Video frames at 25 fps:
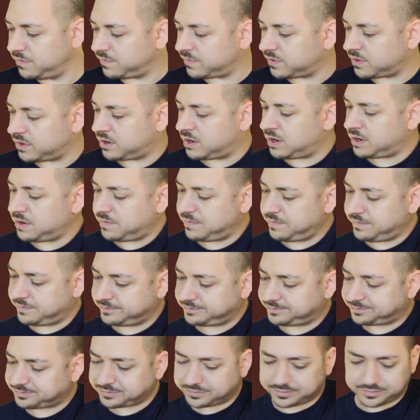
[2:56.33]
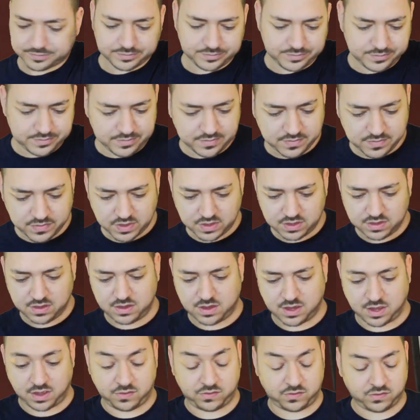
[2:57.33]
Alright. I
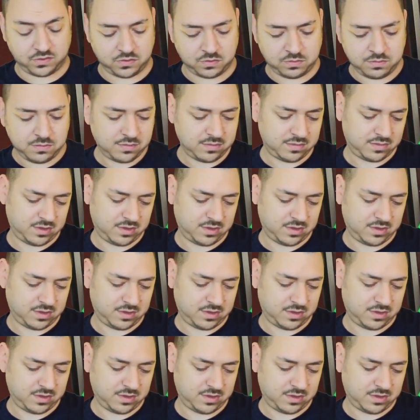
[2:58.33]
assume.